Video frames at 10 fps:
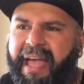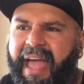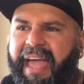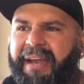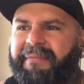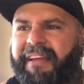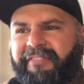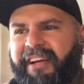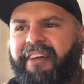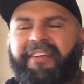And I'm like,
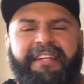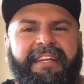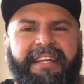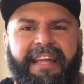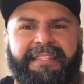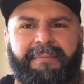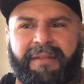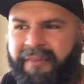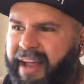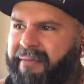fuck, I really need to get
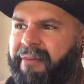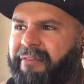something. Ram, I